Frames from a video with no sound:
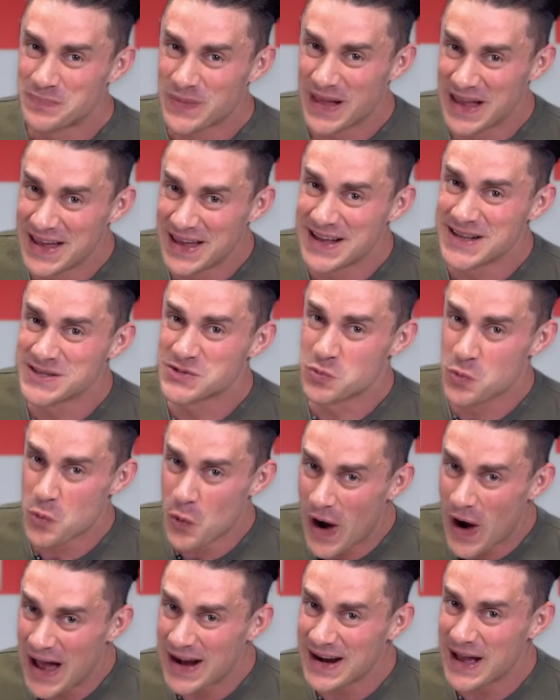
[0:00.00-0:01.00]
It is
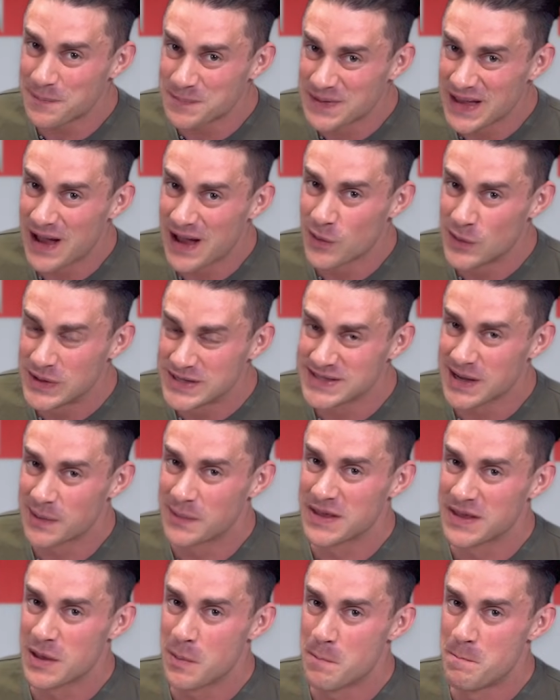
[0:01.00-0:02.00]
right up there with some
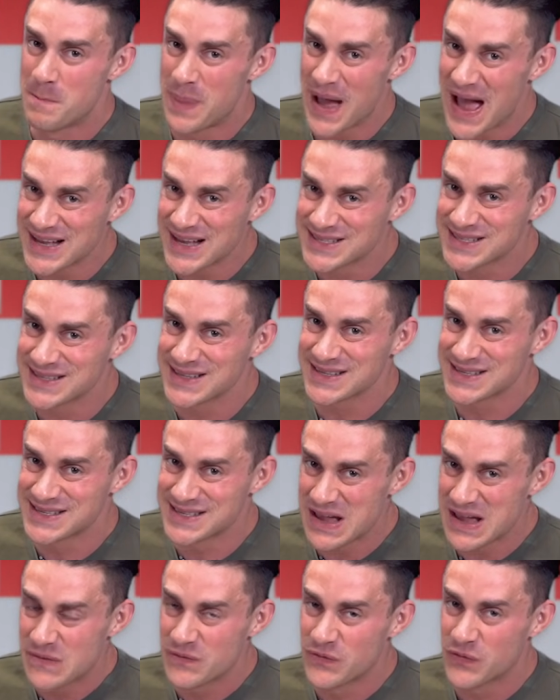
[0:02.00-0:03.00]
of the best
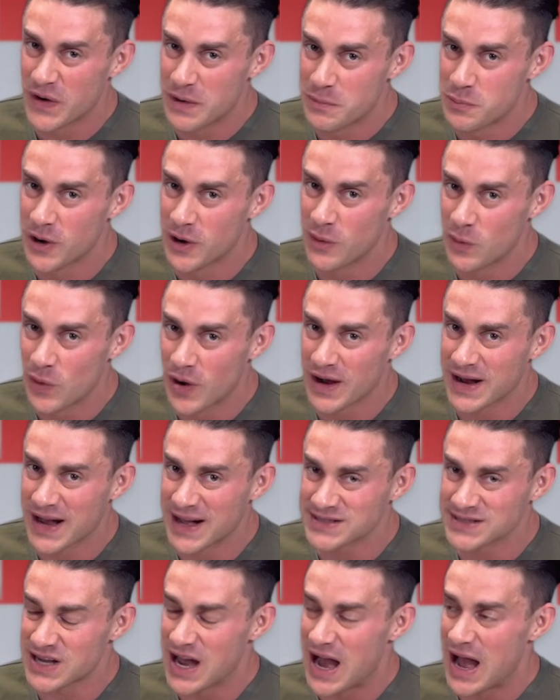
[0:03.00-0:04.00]
stim-free
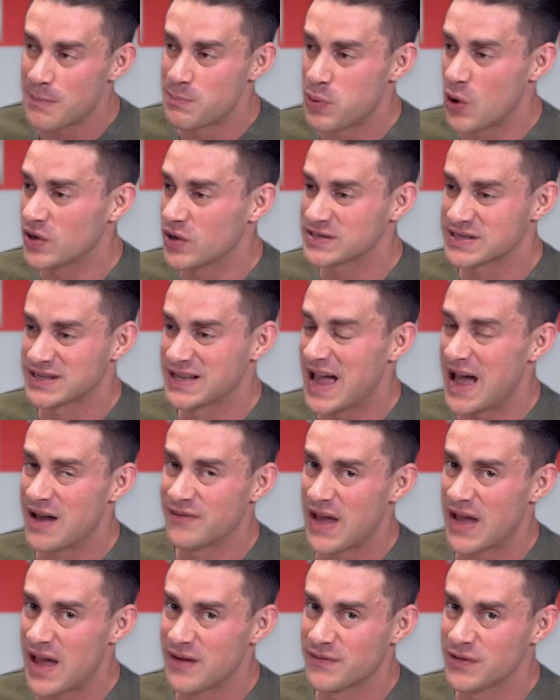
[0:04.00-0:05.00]
pre-workouts I personally
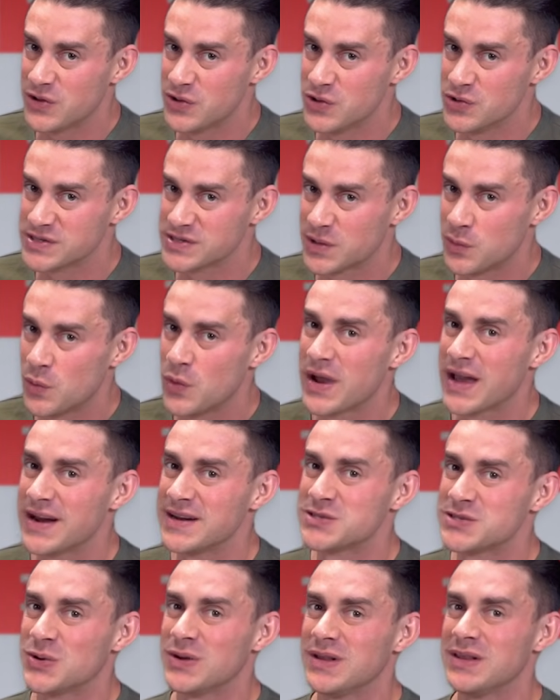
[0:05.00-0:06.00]
have ever used. And we'll get
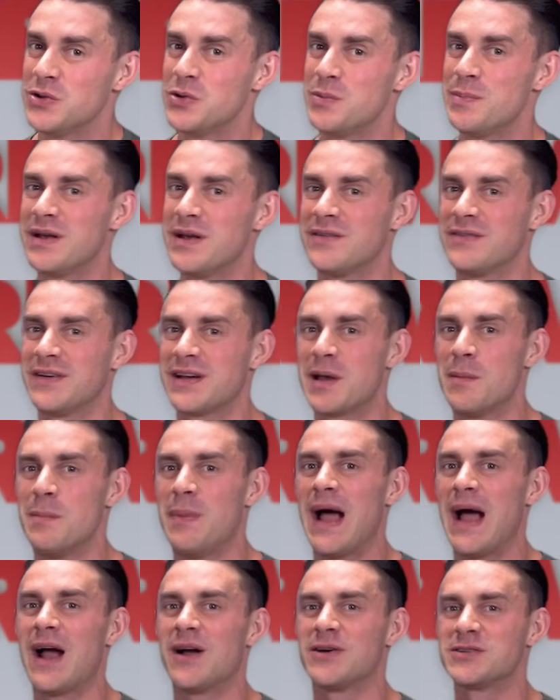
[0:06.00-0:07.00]
into a little bit of a
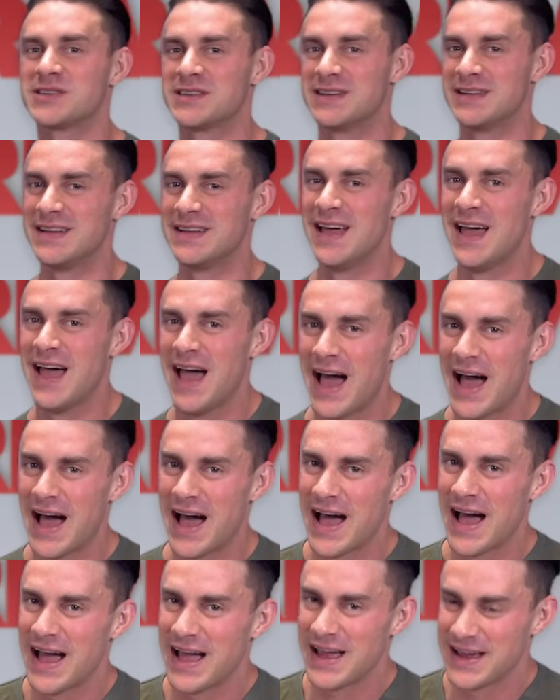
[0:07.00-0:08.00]
comparison
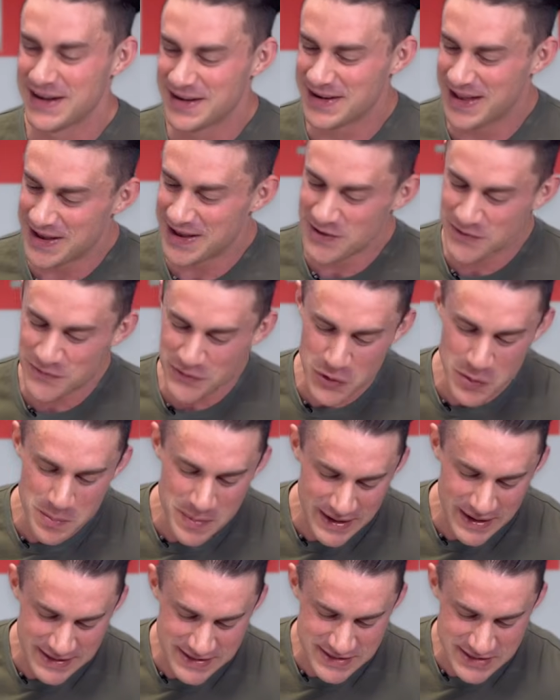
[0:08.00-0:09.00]
in a few
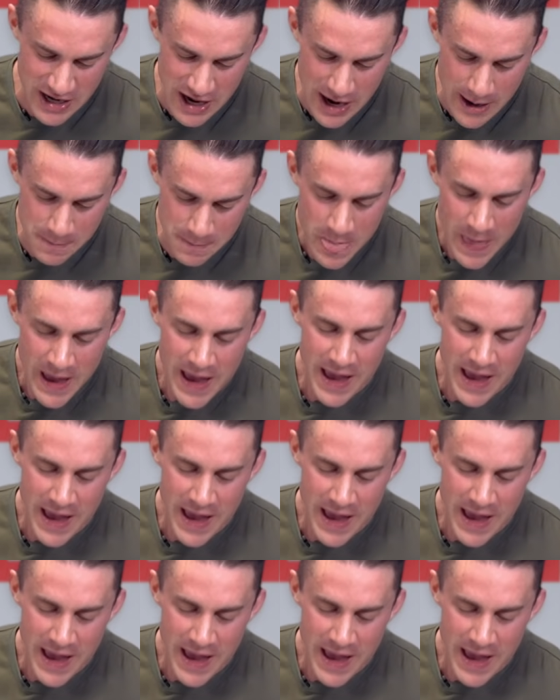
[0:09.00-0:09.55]
minutes' time.